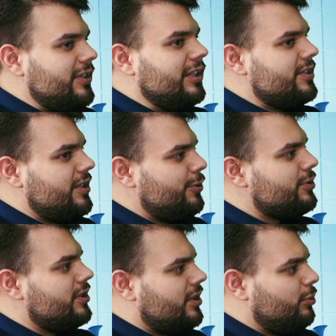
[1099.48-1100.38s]
really
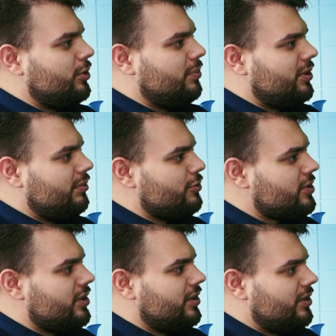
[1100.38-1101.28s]
serious work,
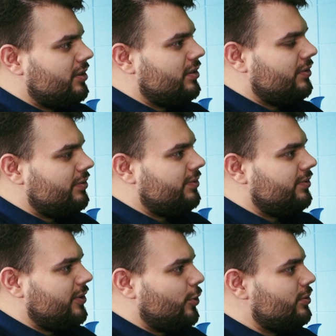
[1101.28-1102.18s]
because in this
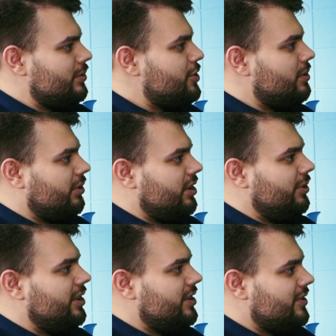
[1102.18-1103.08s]
case the
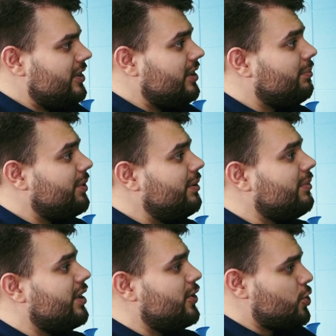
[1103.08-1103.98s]
consumer really
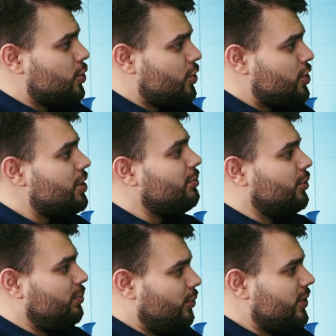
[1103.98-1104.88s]
understands what they
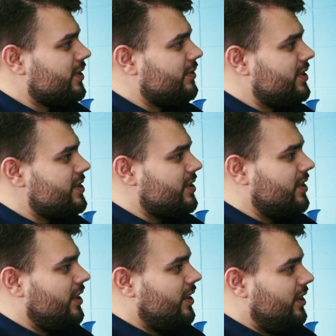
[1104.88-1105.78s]
use
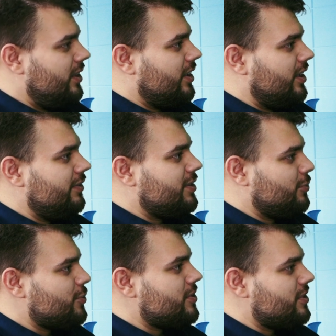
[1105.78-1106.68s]
and what
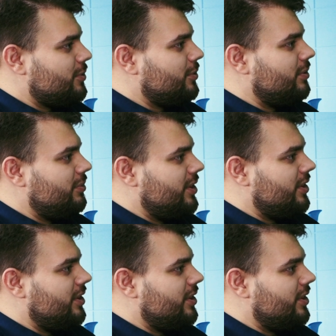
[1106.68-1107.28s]
opportunities they